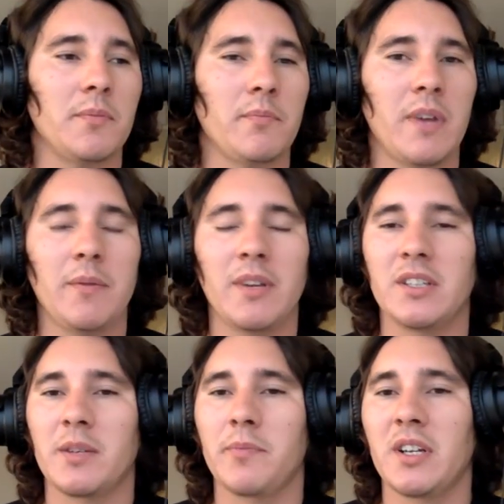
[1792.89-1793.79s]
maybe
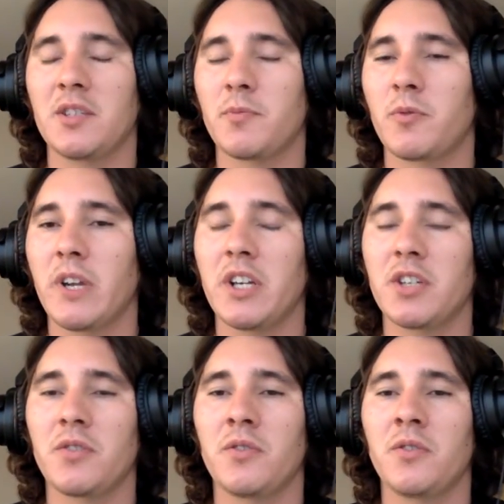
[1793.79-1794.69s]
something
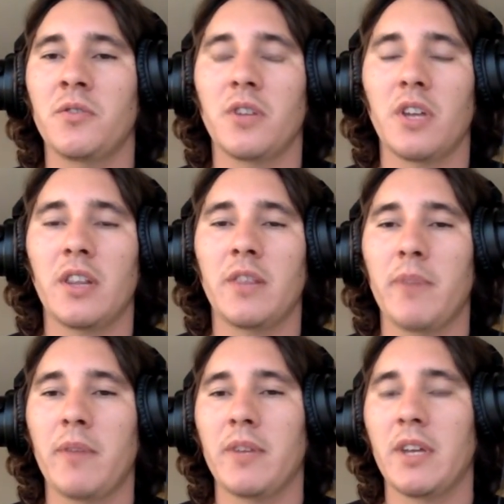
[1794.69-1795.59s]
inspirational,
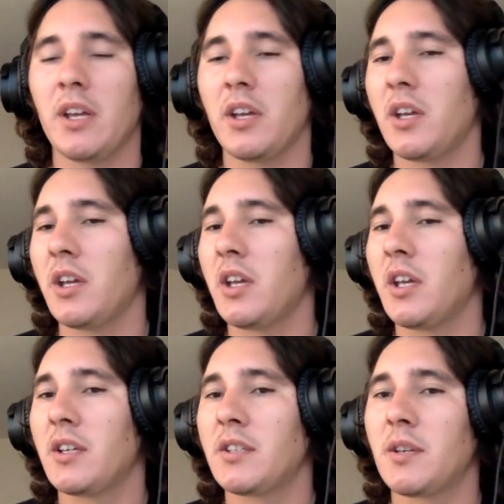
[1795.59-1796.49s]
maybe
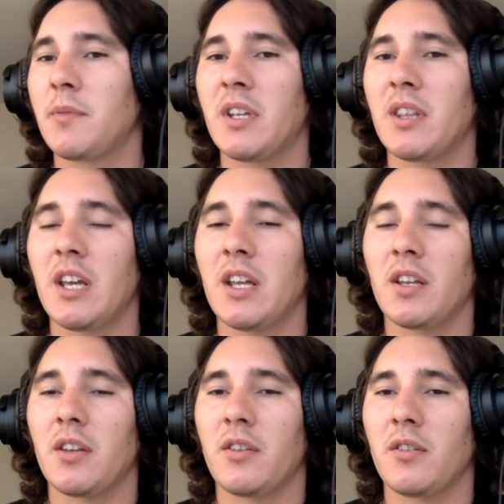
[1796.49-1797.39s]
something that